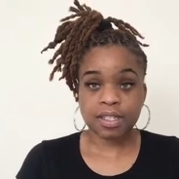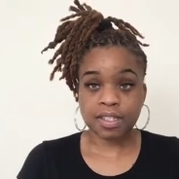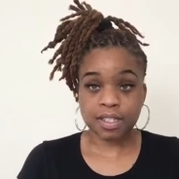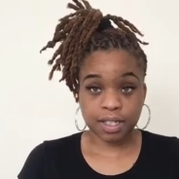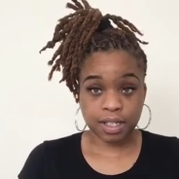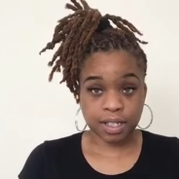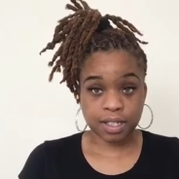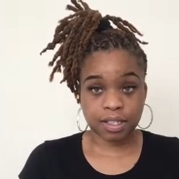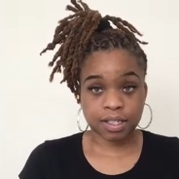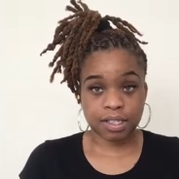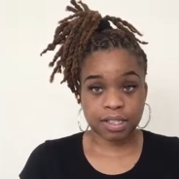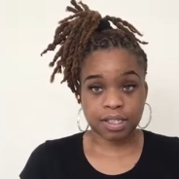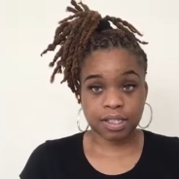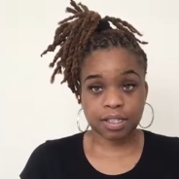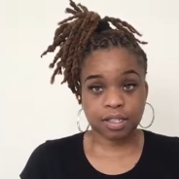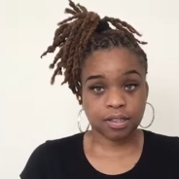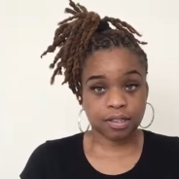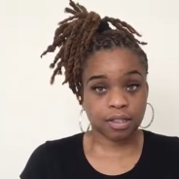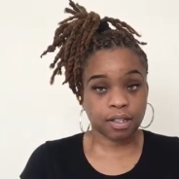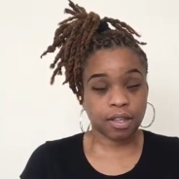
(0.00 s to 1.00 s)
Sus,
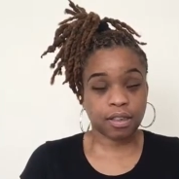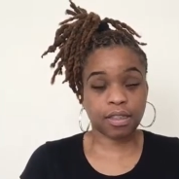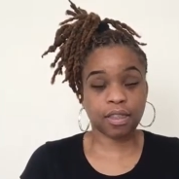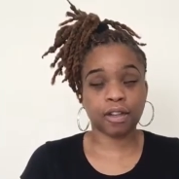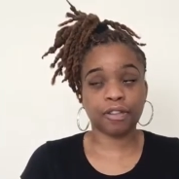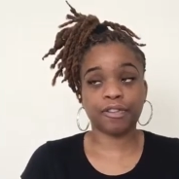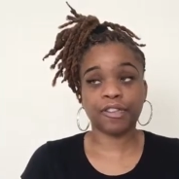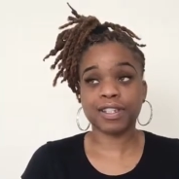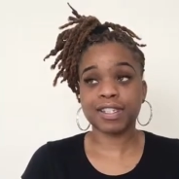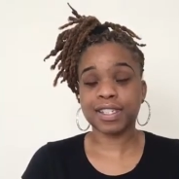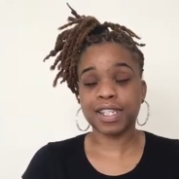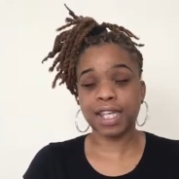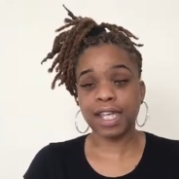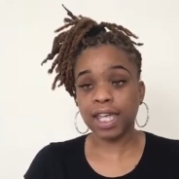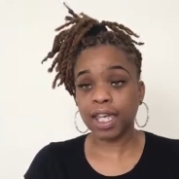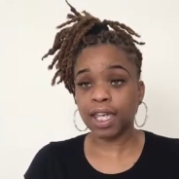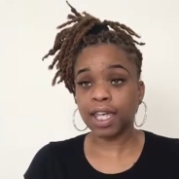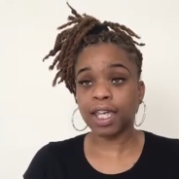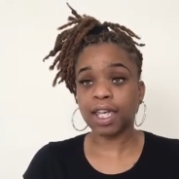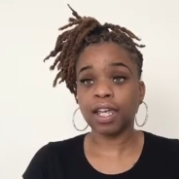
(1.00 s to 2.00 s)
the
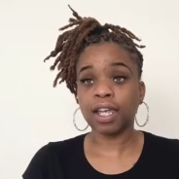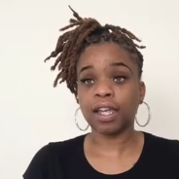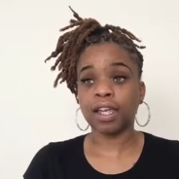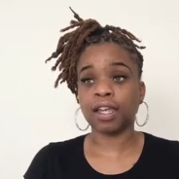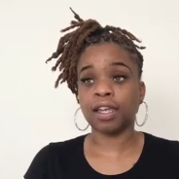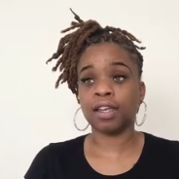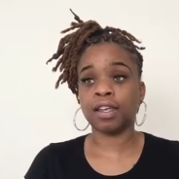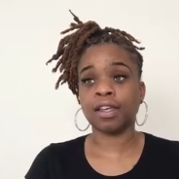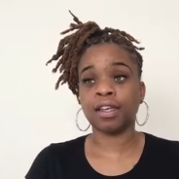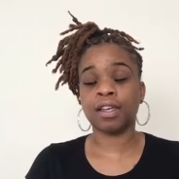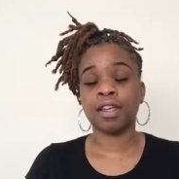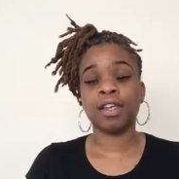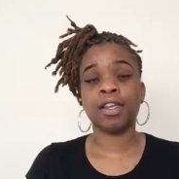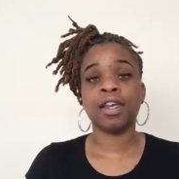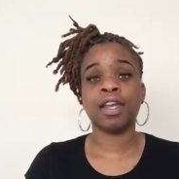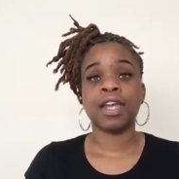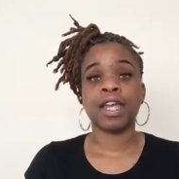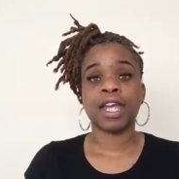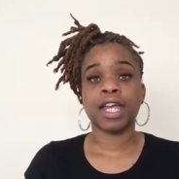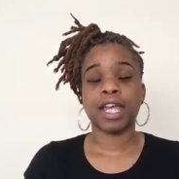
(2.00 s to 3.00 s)
fatigue
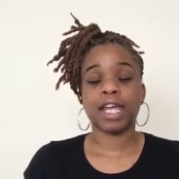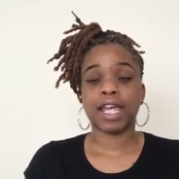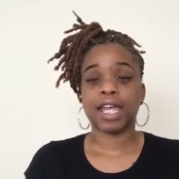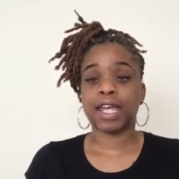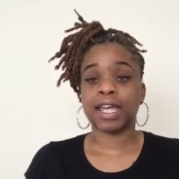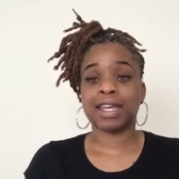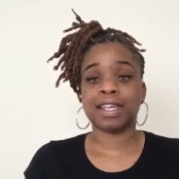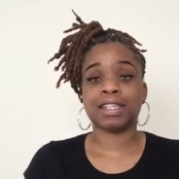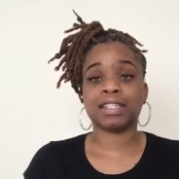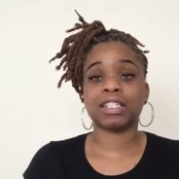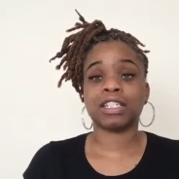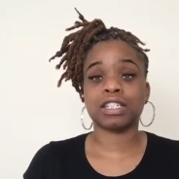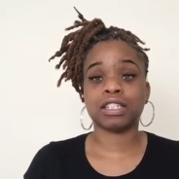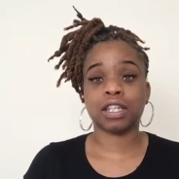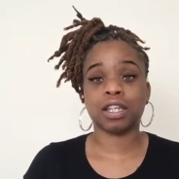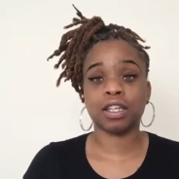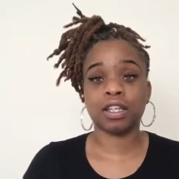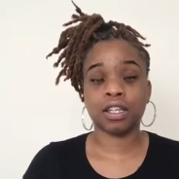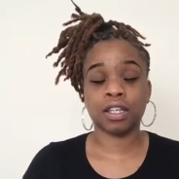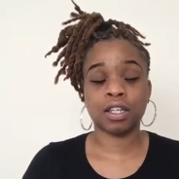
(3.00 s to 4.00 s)
is
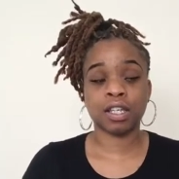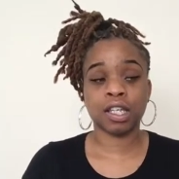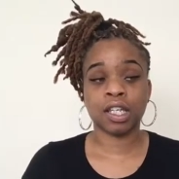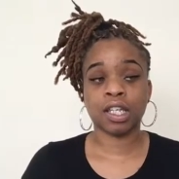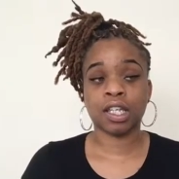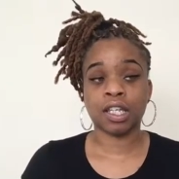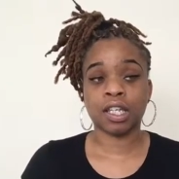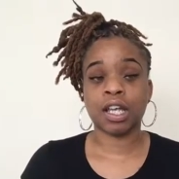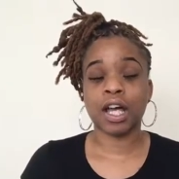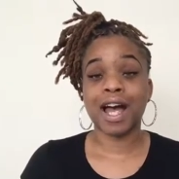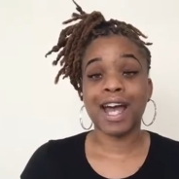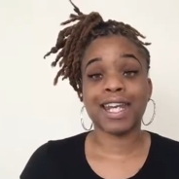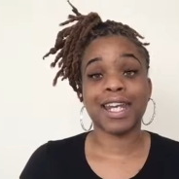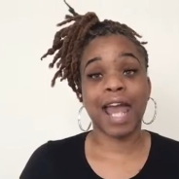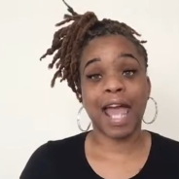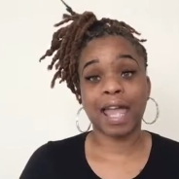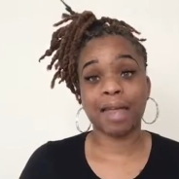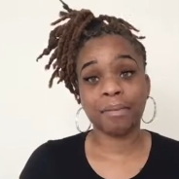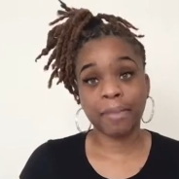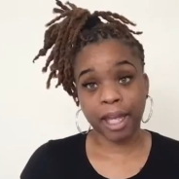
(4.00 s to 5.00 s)
a
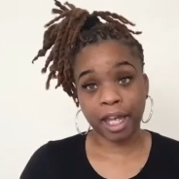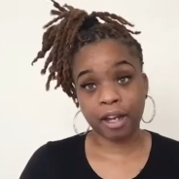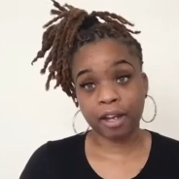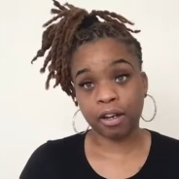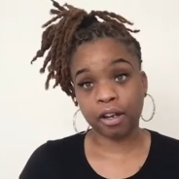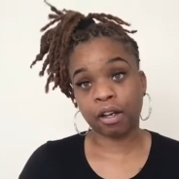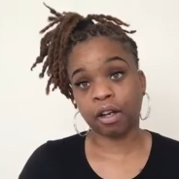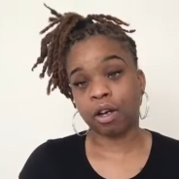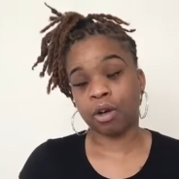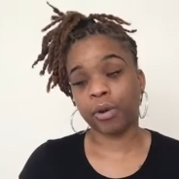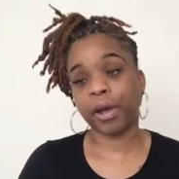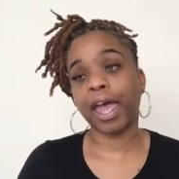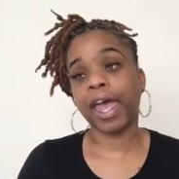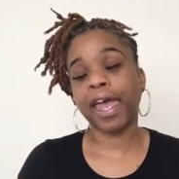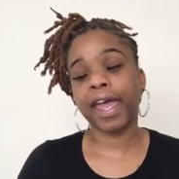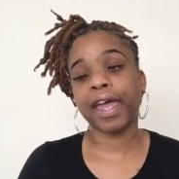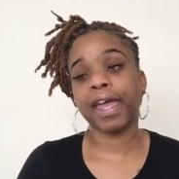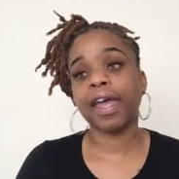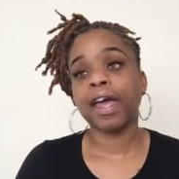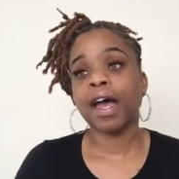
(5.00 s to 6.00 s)
nightmare,
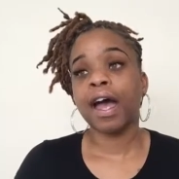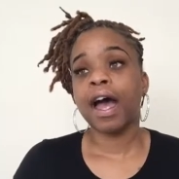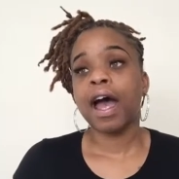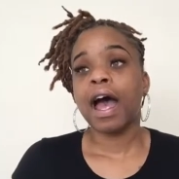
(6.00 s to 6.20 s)
okay?